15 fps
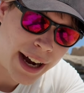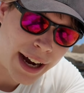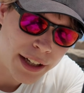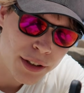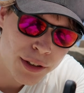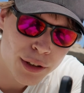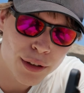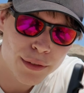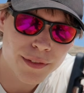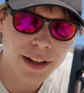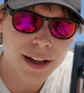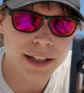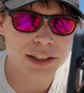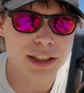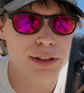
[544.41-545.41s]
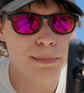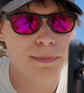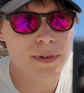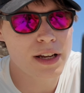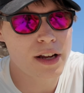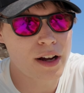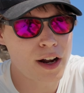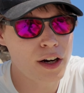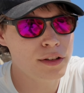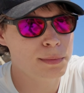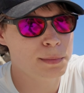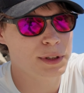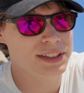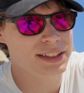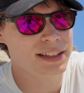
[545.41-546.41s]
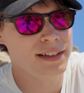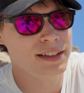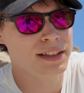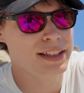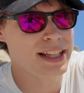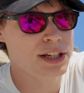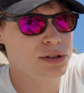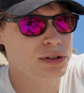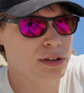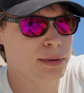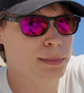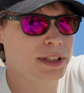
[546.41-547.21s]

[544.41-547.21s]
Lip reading: I don't know, it's just 100% not intentional,